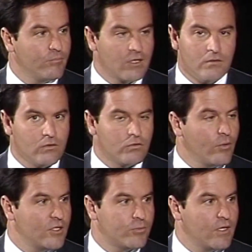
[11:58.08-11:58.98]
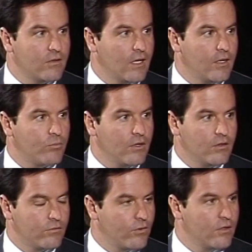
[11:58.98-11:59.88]
because there's so much being done up there
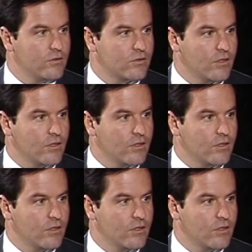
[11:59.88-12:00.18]
as far as